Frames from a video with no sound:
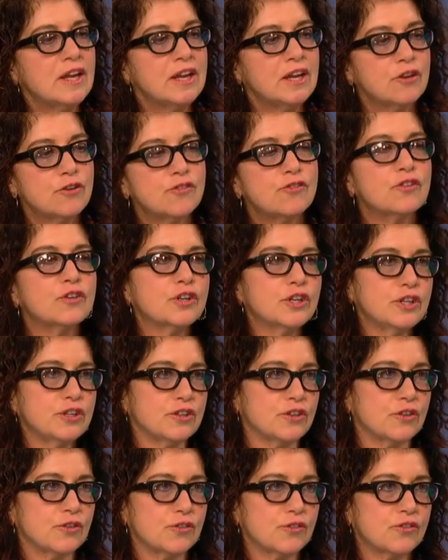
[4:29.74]
Here's the good
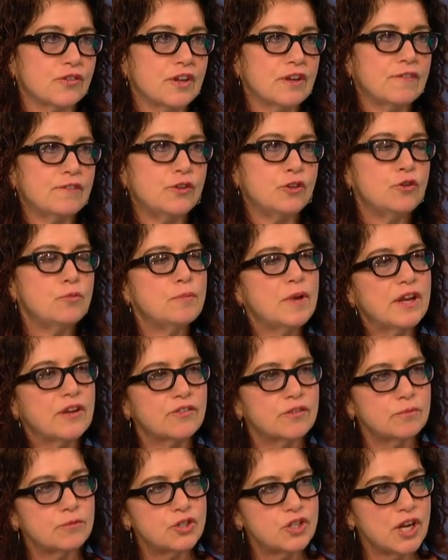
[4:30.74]
news. Mm -hmm. If mm-hmm. you make
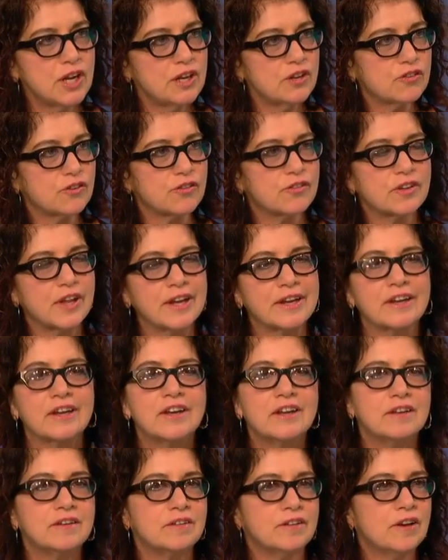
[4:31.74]
some changes like
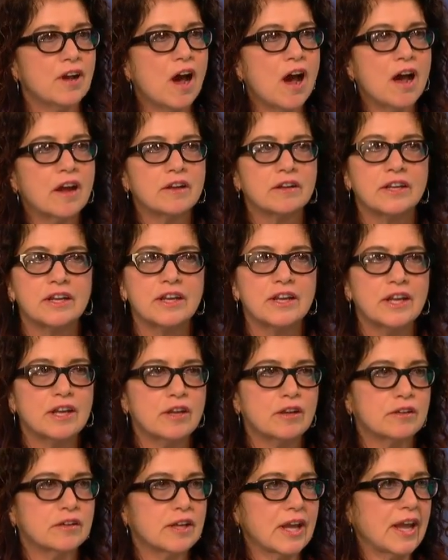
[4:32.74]
not getting
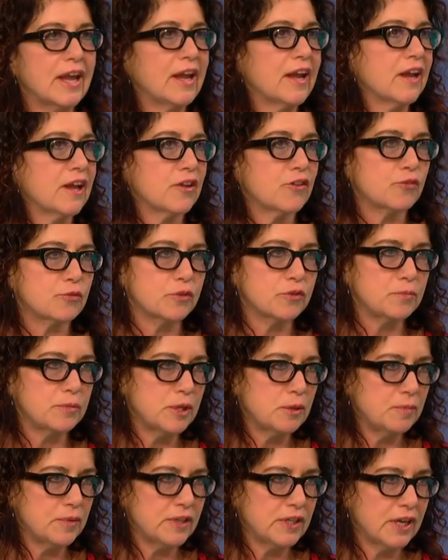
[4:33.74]
cans with
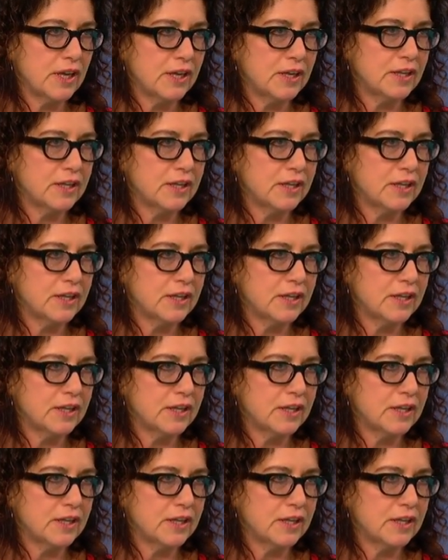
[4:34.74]
BPA